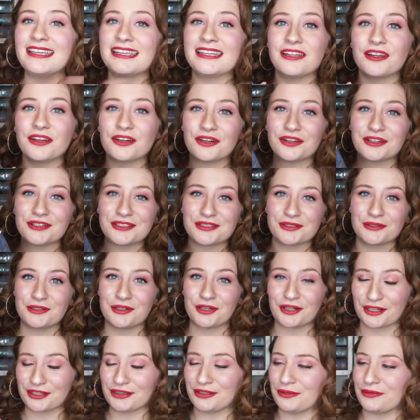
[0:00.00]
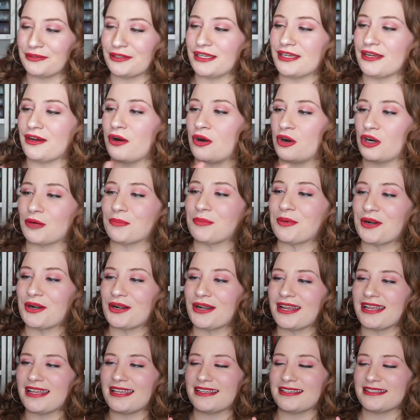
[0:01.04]
In A Curse So Dark and Lonely, Harper
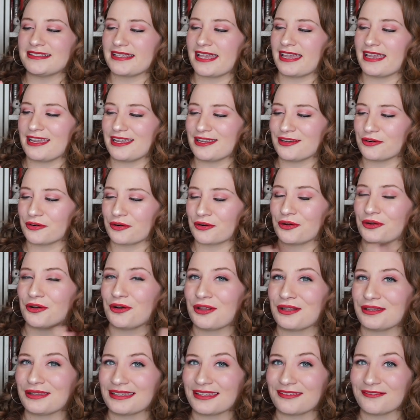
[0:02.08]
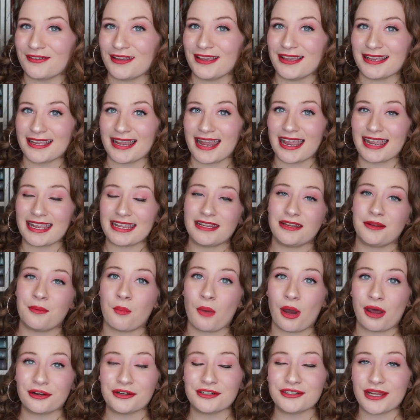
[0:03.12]
is a girl living in
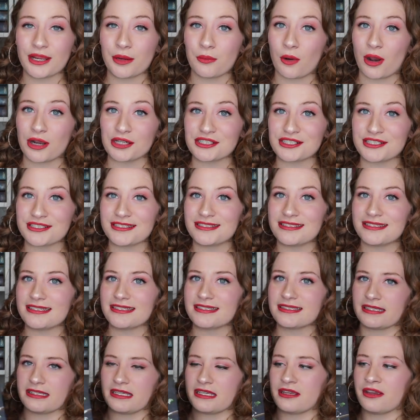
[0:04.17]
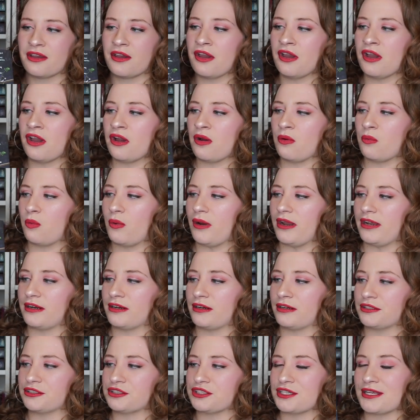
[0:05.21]
modern day Washington, D.C.,
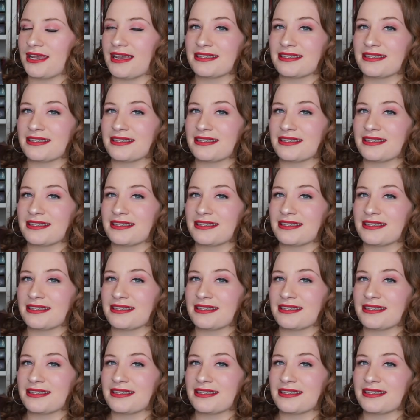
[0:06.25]
where she